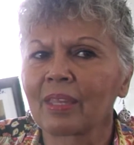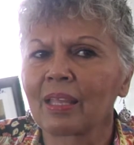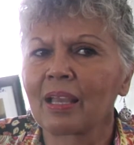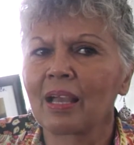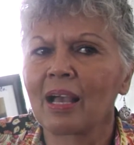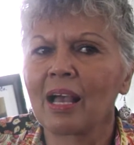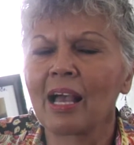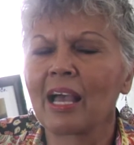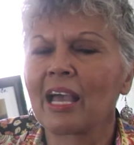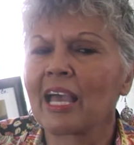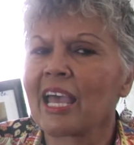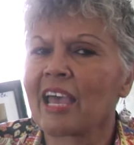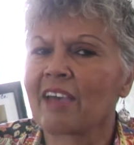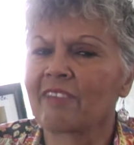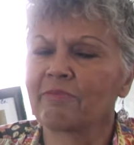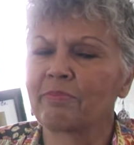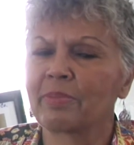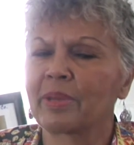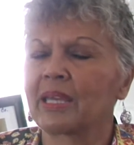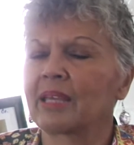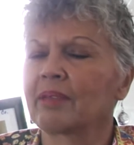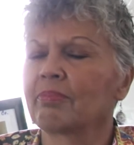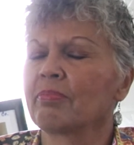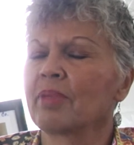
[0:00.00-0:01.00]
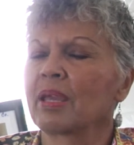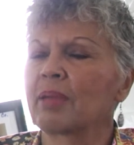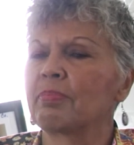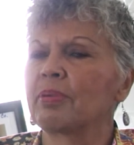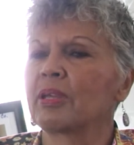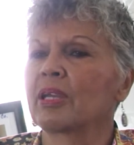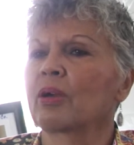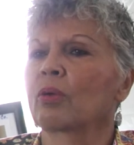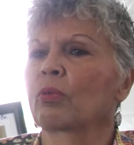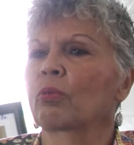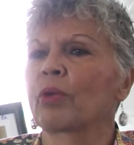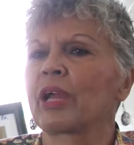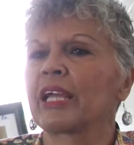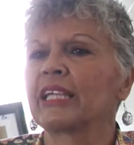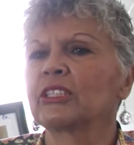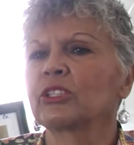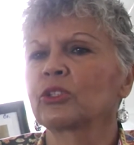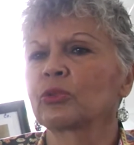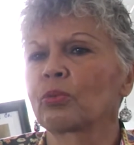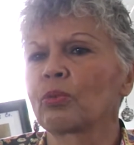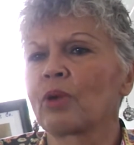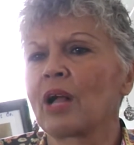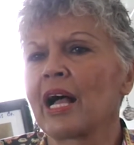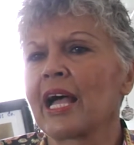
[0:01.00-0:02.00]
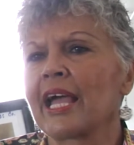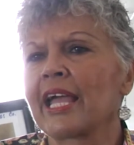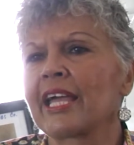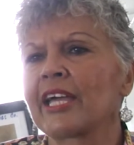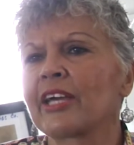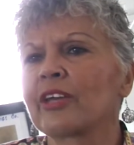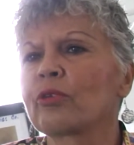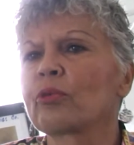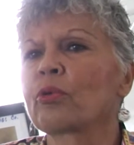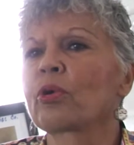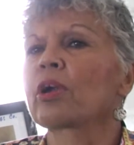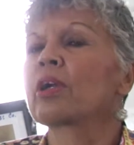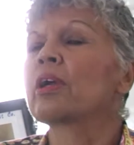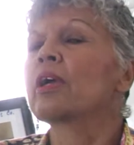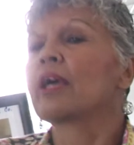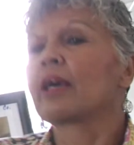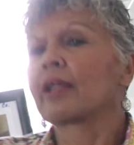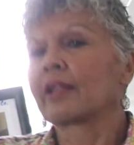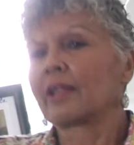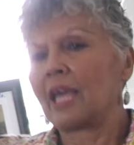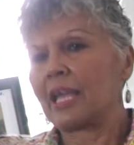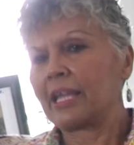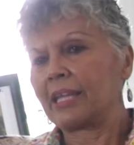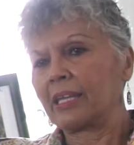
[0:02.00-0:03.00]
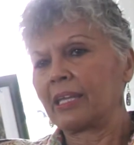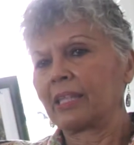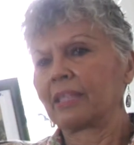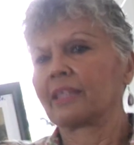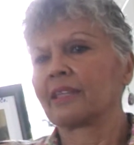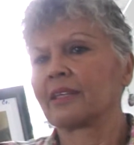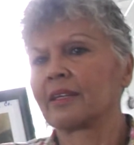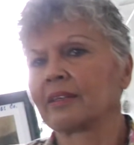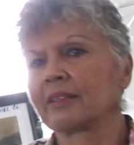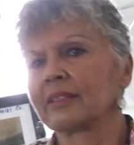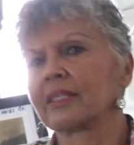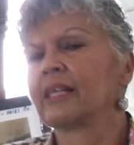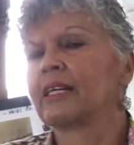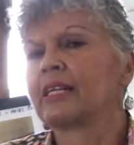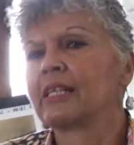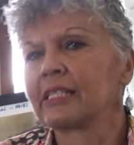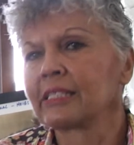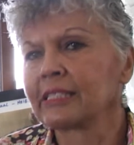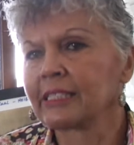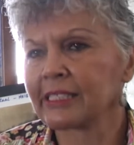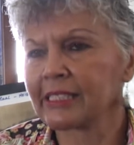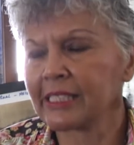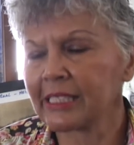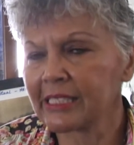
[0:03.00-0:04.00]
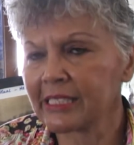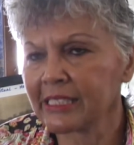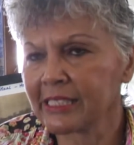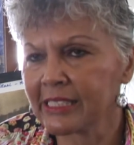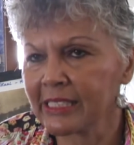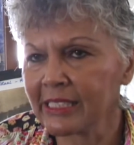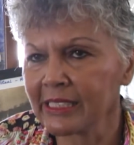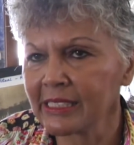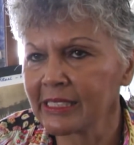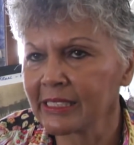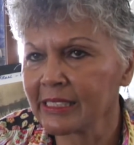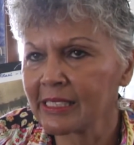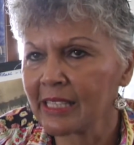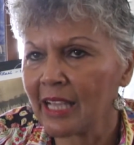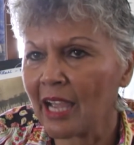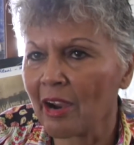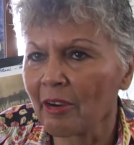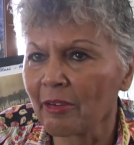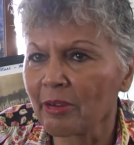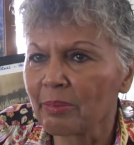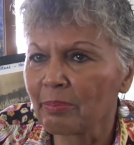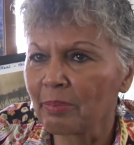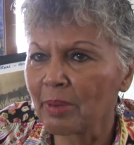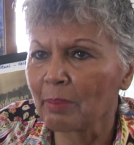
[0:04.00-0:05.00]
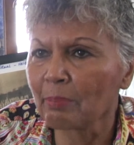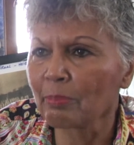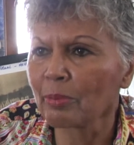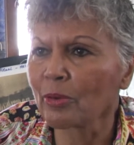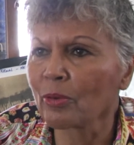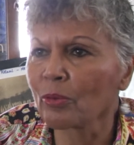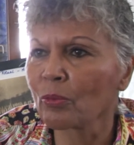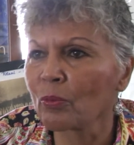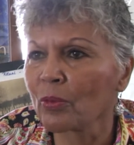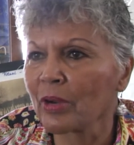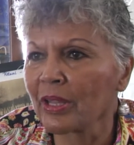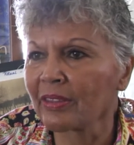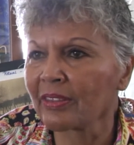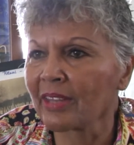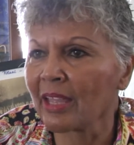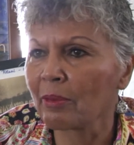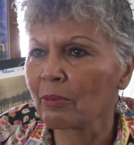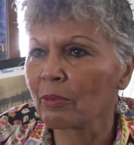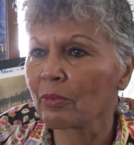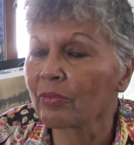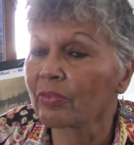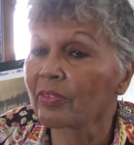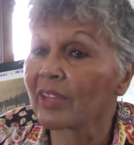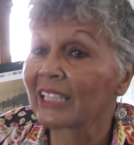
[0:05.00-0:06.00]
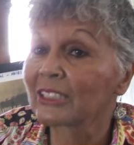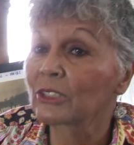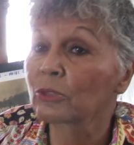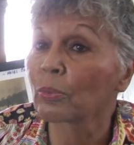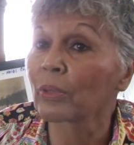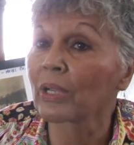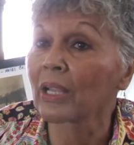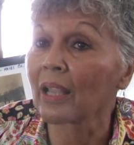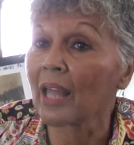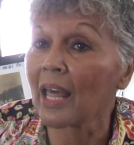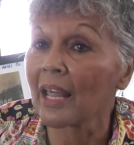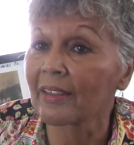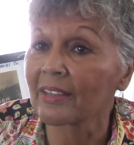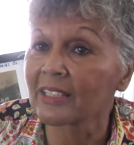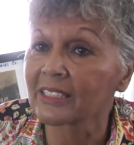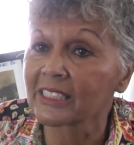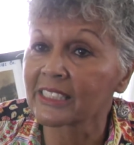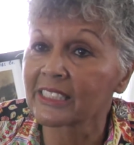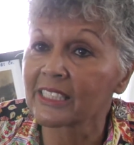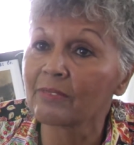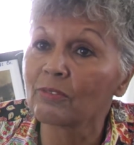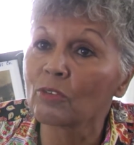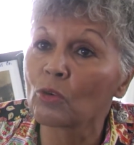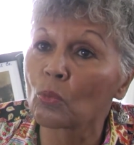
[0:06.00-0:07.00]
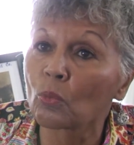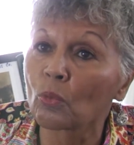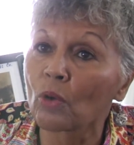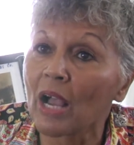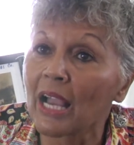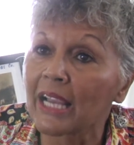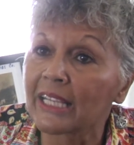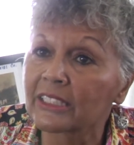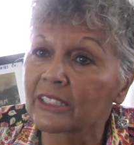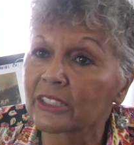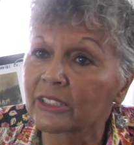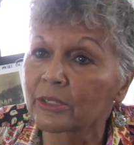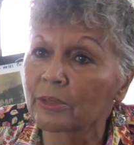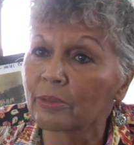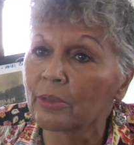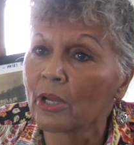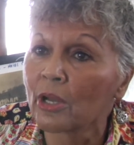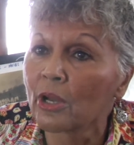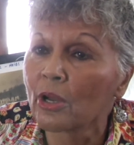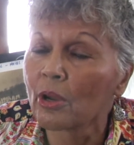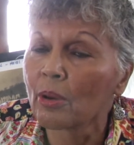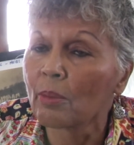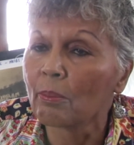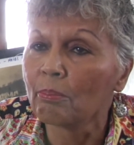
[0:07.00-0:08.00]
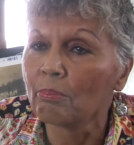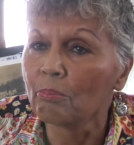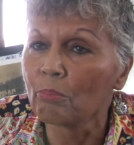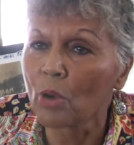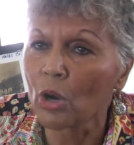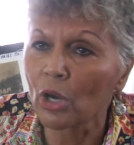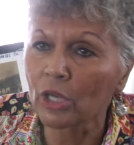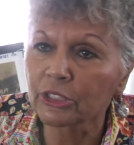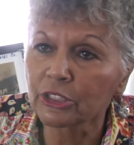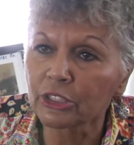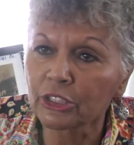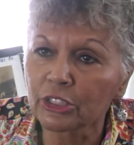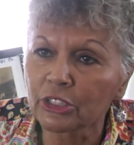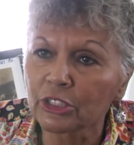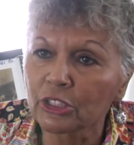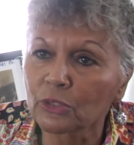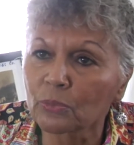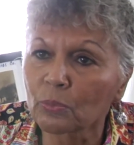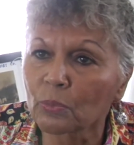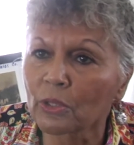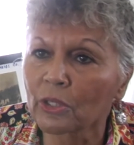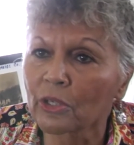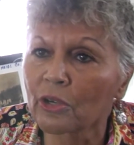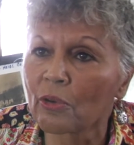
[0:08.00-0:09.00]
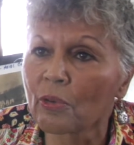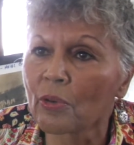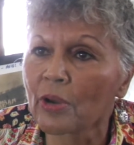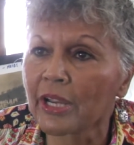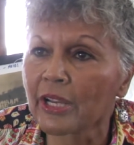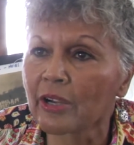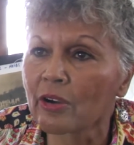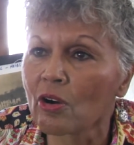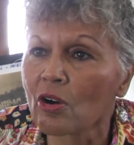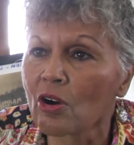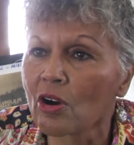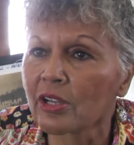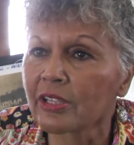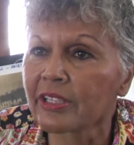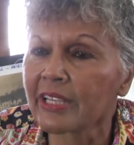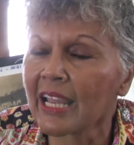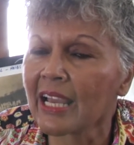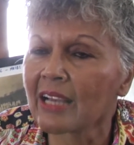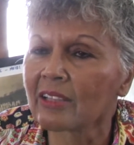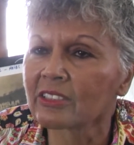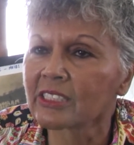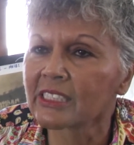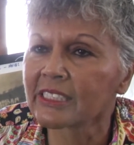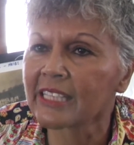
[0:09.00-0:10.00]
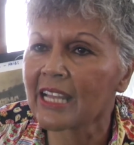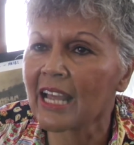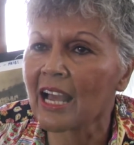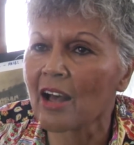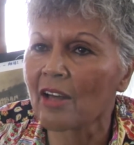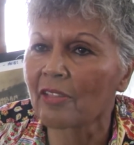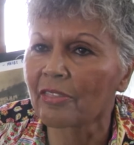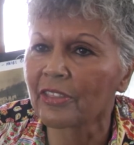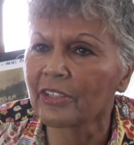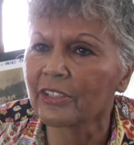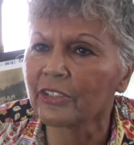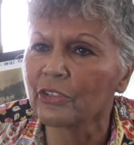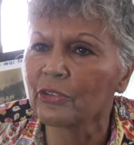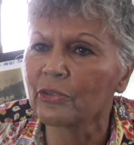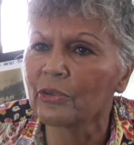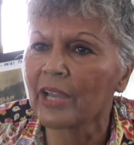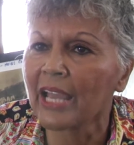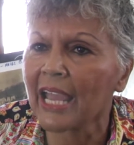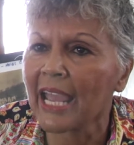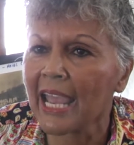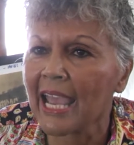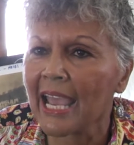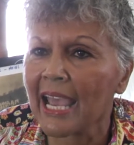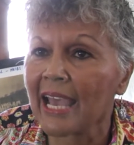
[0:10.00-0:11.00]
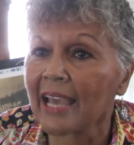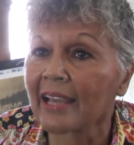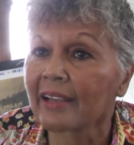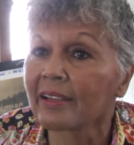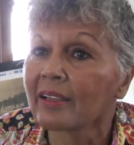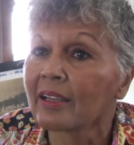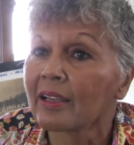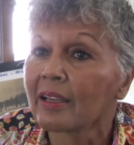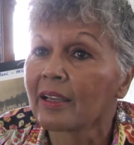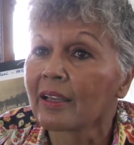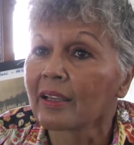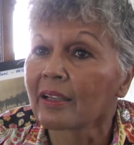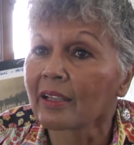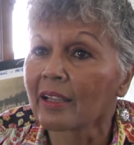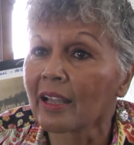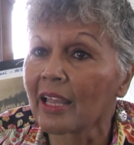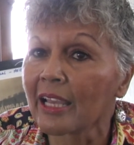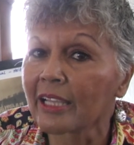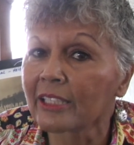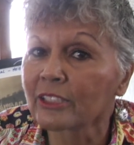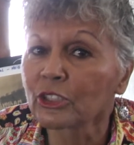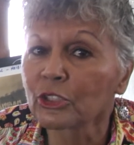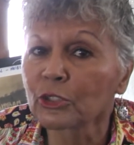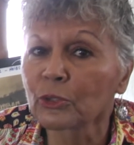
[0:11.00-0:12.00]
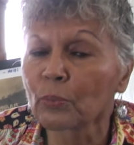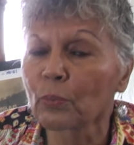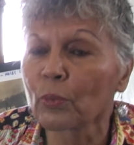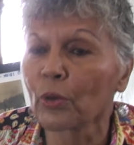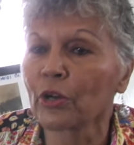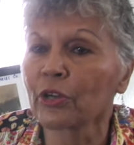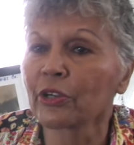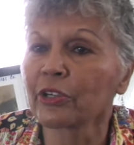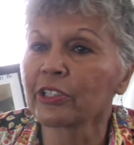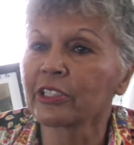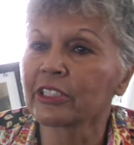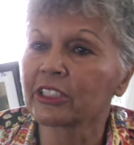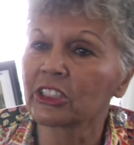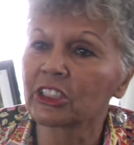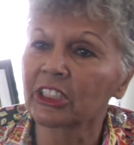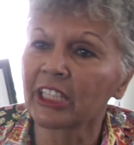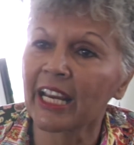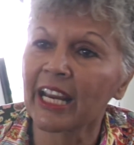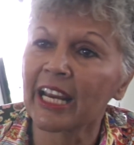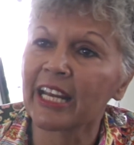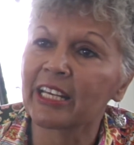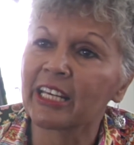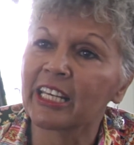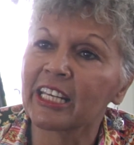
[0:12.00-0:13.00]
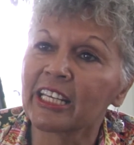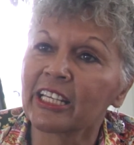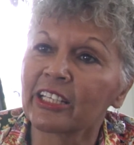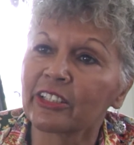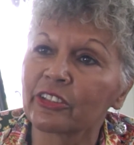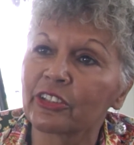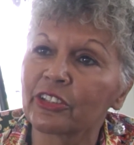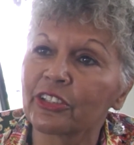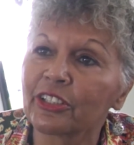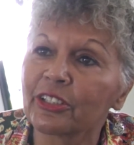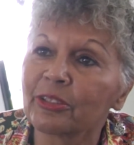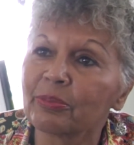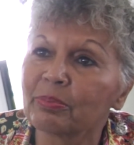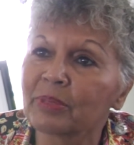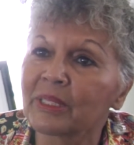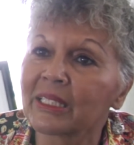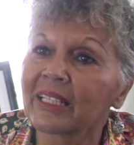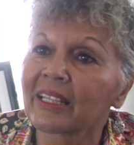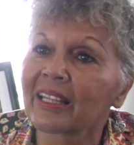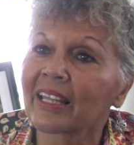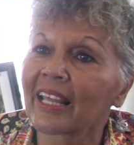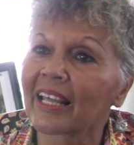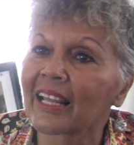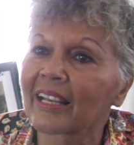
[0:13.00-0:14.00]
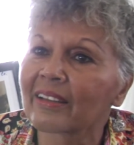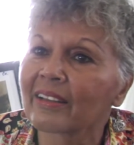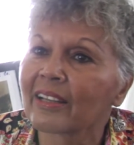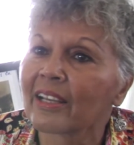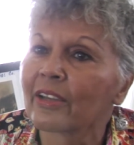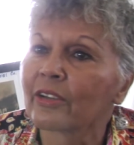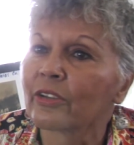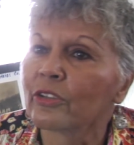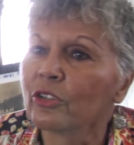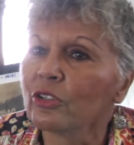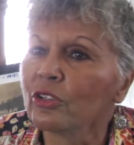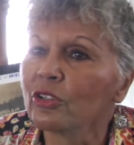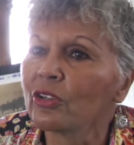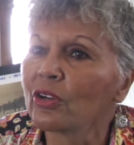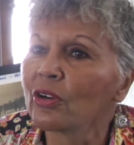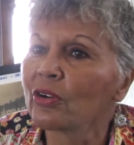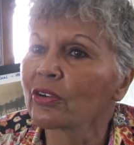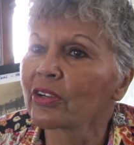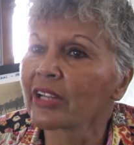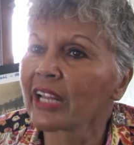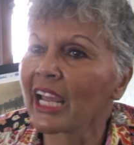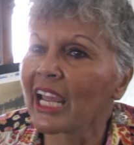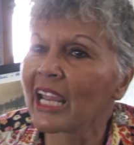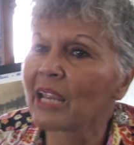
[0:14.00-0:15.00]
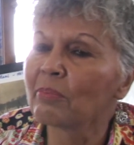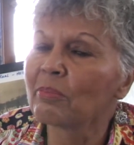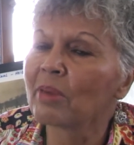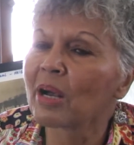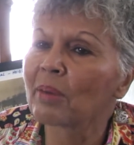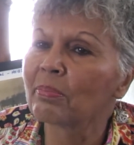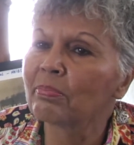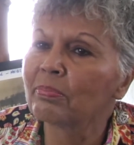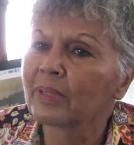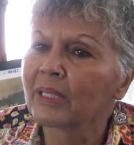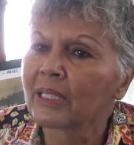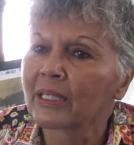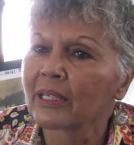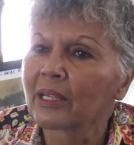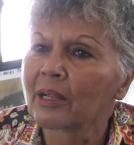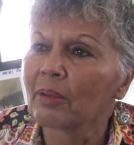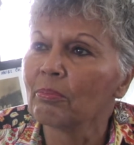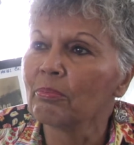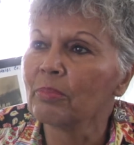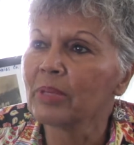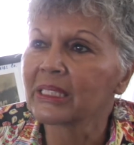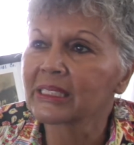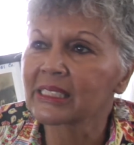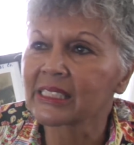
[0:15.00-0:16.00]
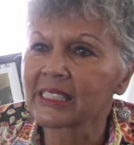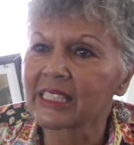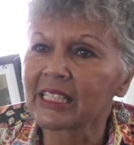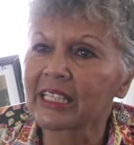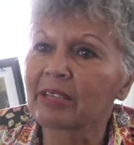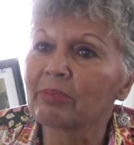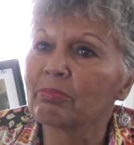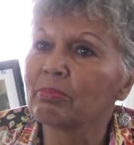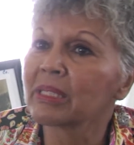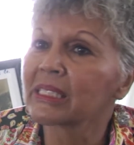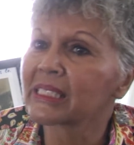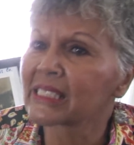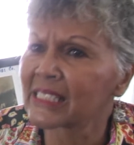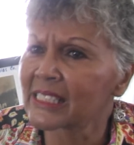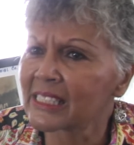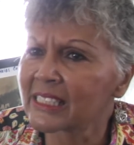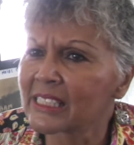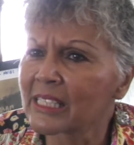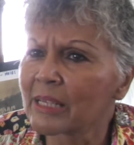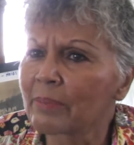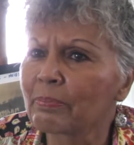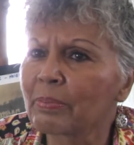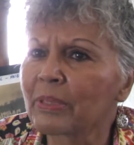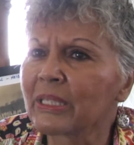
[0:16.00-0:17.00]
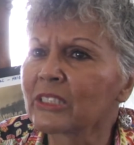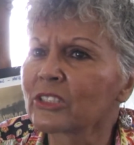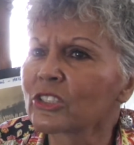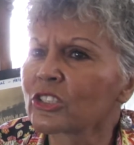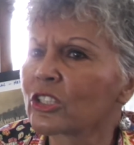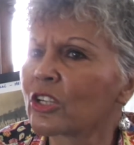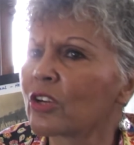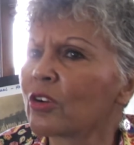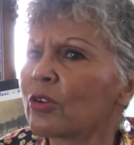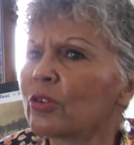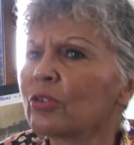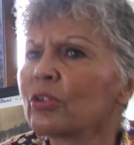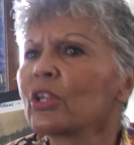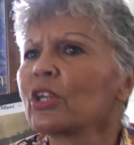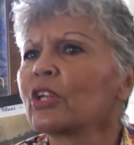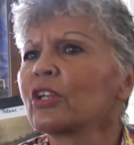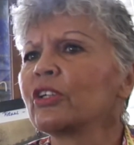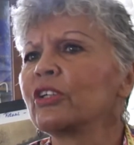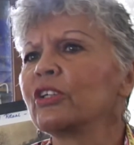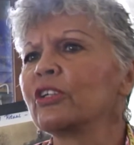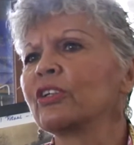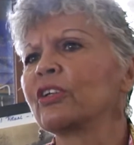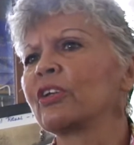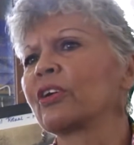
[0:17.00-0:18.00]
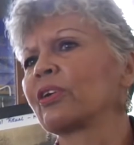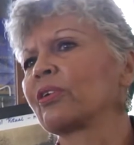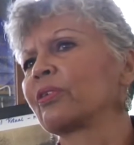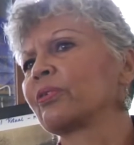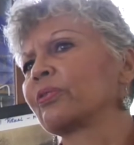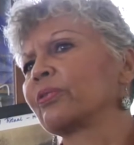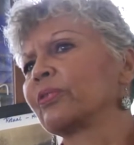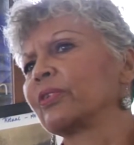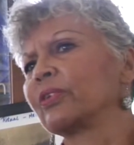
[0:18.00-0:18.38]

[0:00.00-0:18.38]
have been maybe a race riot, or like in the 60s, I remember that's when a lot of the civil rights marches were going on down south, and you had like Schwerner and Cheney and Goodman that, you know, came up missing in Mississippi. So, you know,